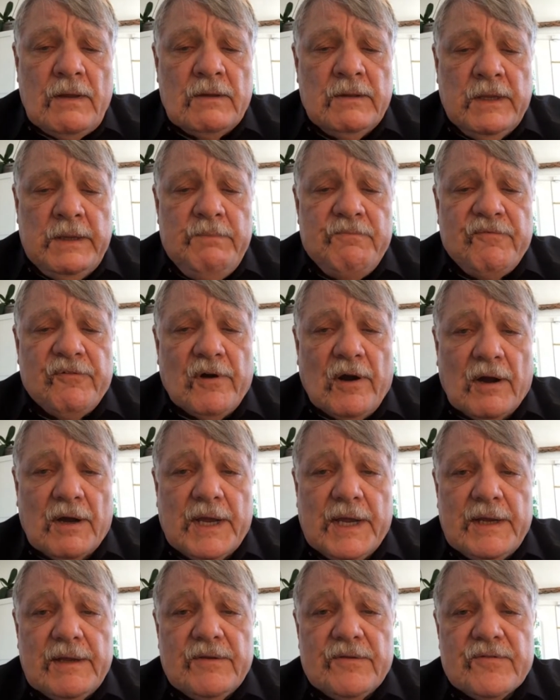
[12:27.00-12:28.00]

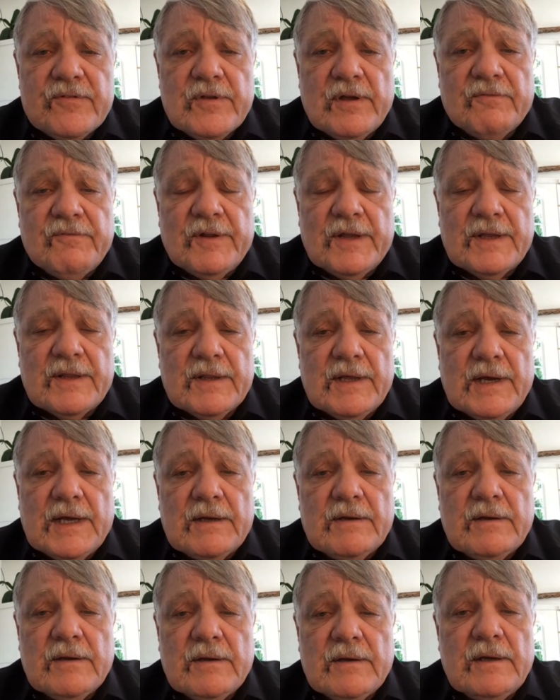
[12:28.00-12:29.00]
leapfrogging and stuff like
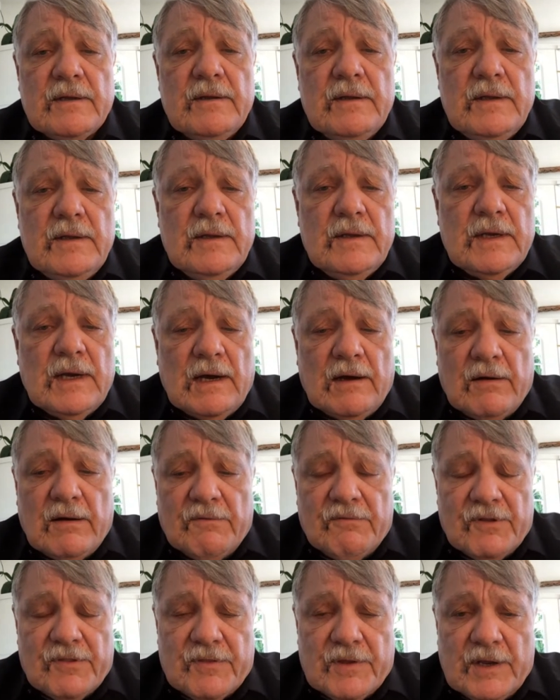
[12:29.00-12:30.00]
that. How
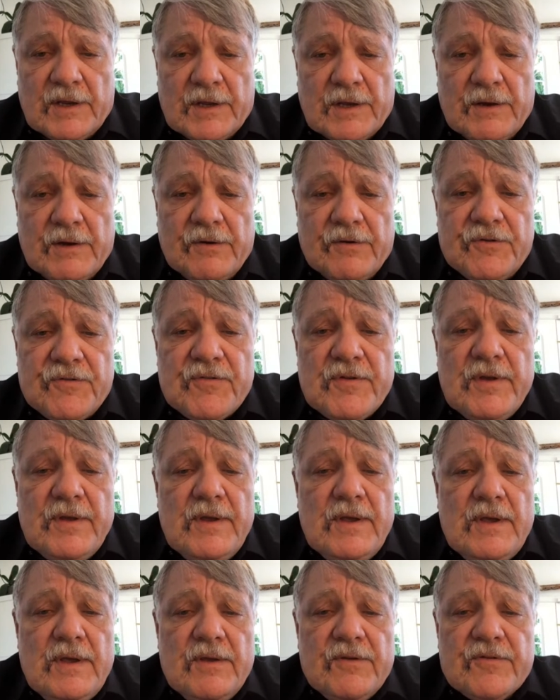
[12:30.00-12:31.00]
everything goes.
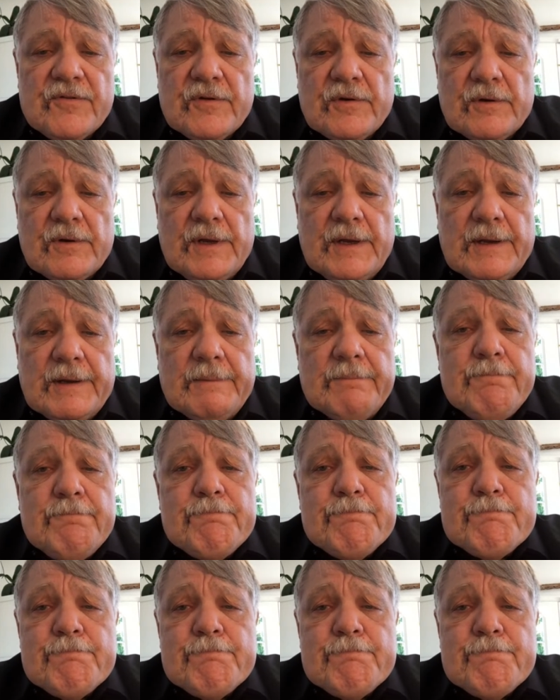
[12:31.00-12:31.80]
So yeah.